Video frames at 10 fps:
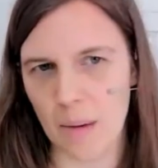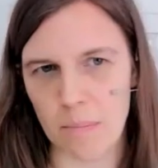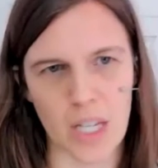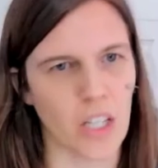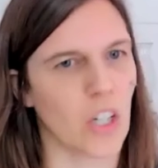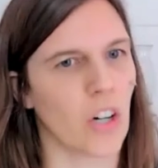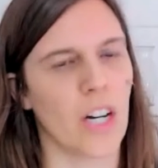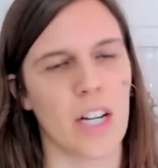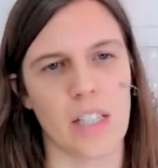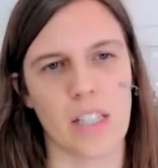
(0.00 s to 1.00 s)
and being
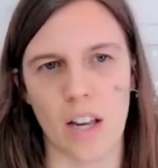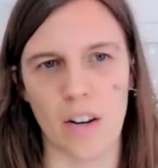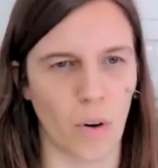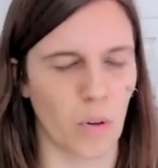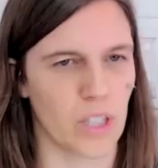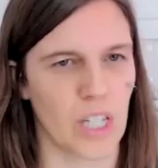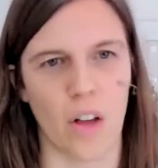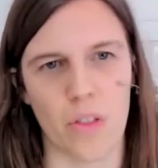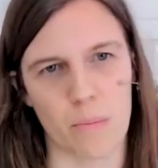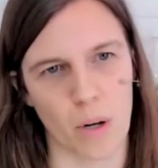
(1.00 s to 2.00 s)
curious and focusing
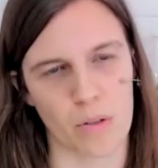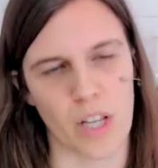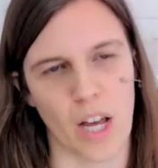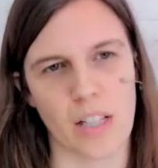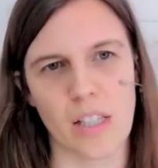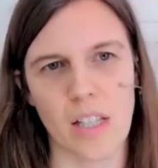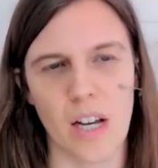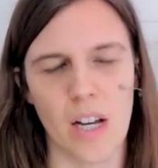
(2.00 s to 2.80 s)
on the process